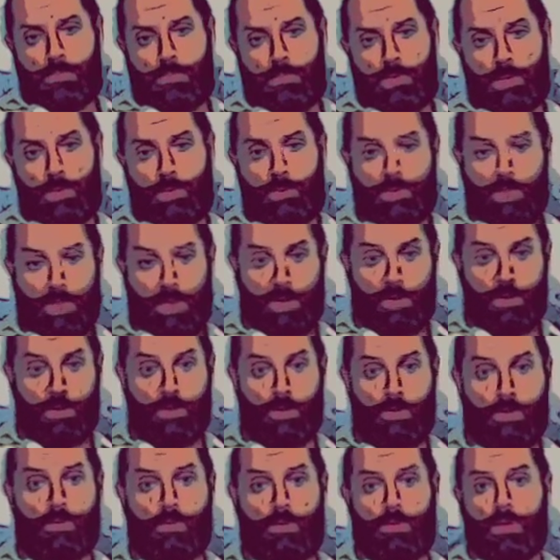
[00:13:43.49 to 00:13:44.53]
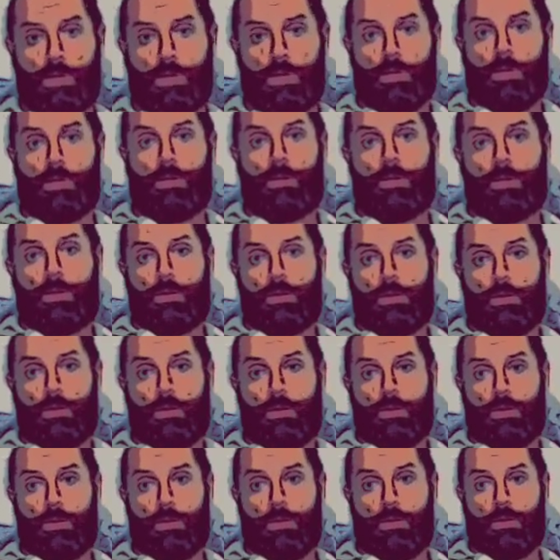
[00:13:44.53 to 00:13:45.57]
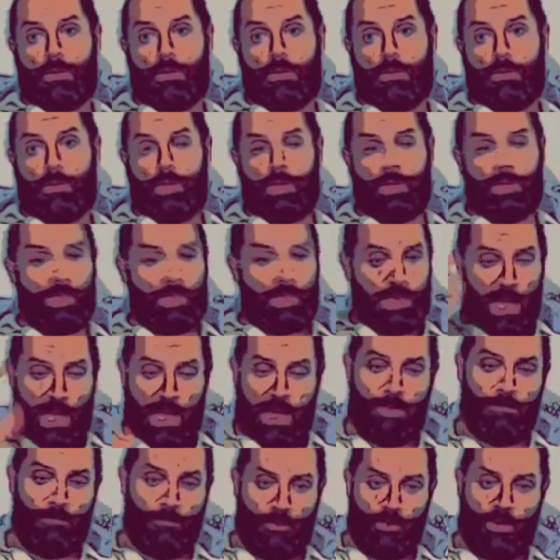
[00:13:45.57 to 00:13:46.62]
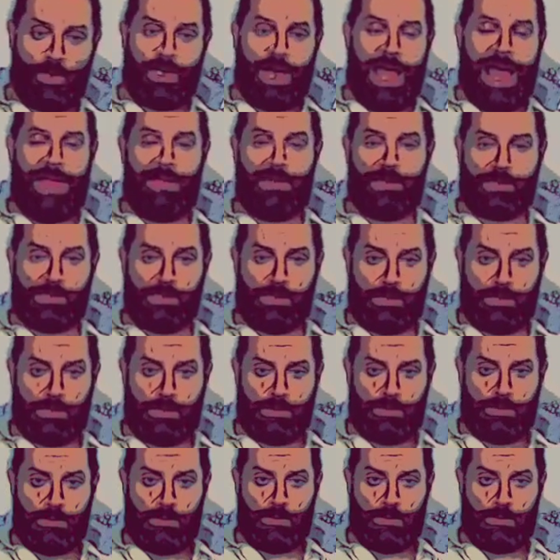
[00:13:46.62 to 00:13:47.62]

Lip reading: They'll tell you that the time for analysis